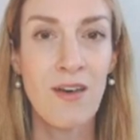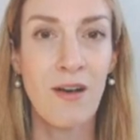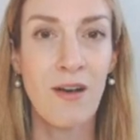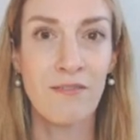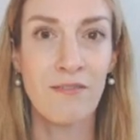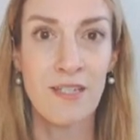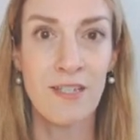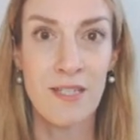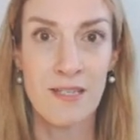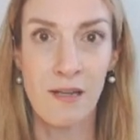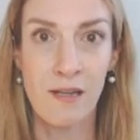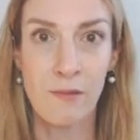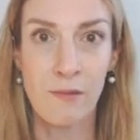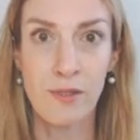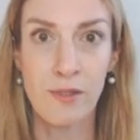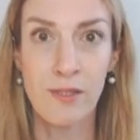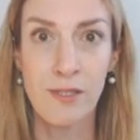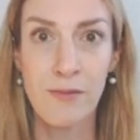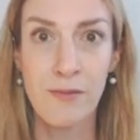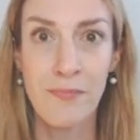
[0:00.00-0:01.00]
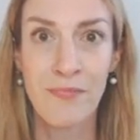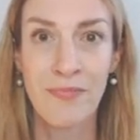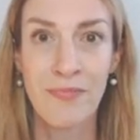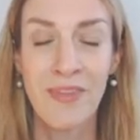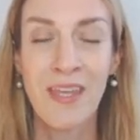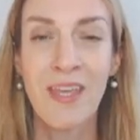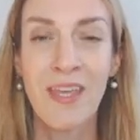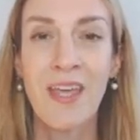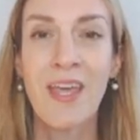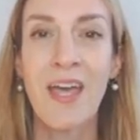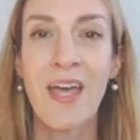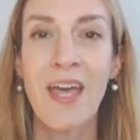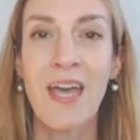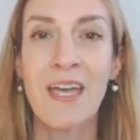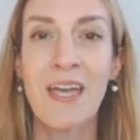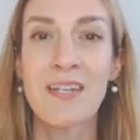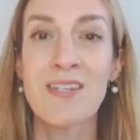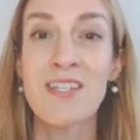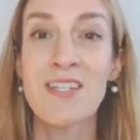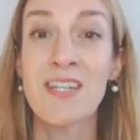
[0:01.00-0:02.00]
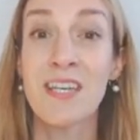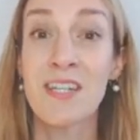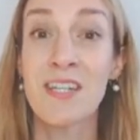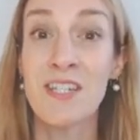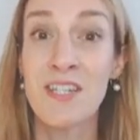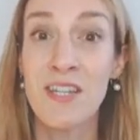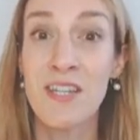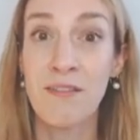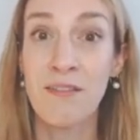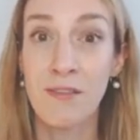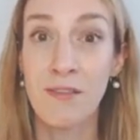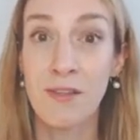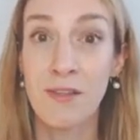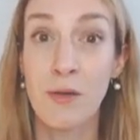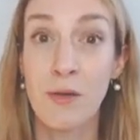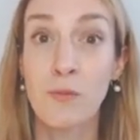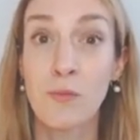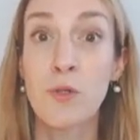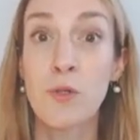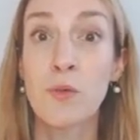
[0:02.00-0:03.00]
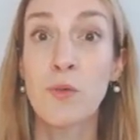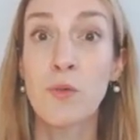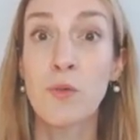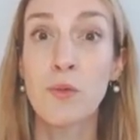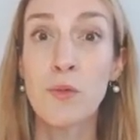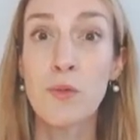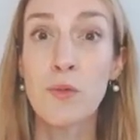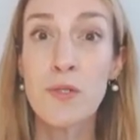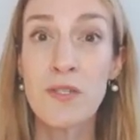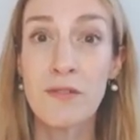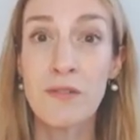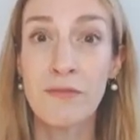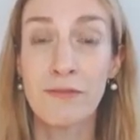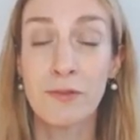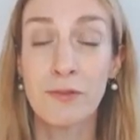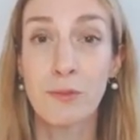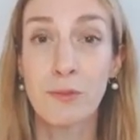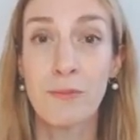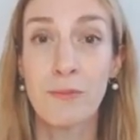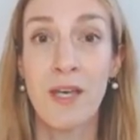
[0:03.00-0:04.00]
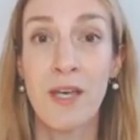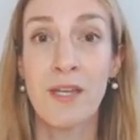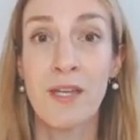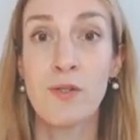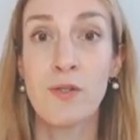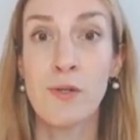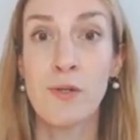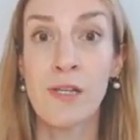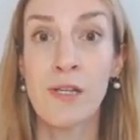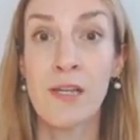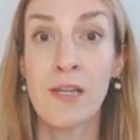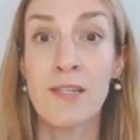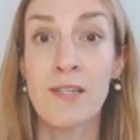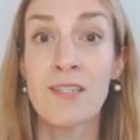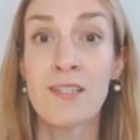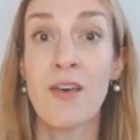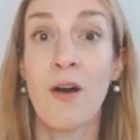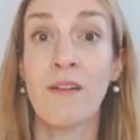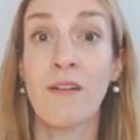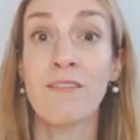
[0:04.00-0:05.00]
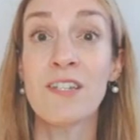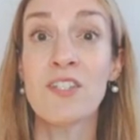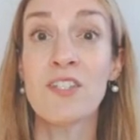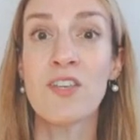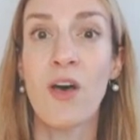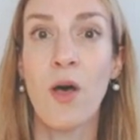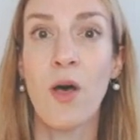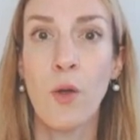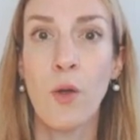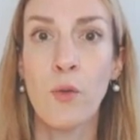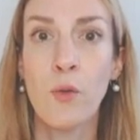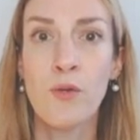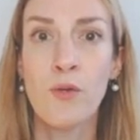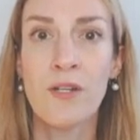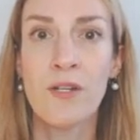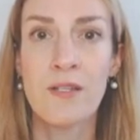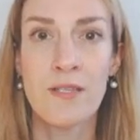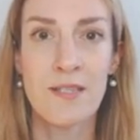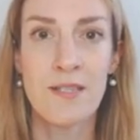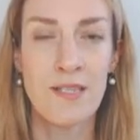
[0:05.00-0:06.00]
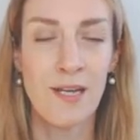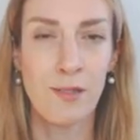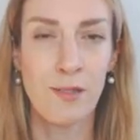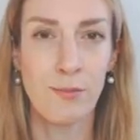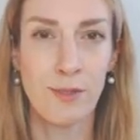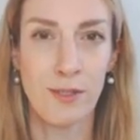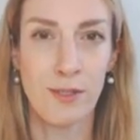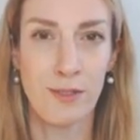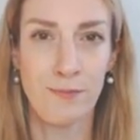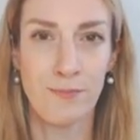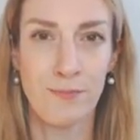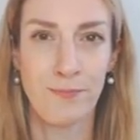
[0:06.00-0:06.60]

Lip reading: of a syllable, and a diphthong would also form a nucleus of its own syllable.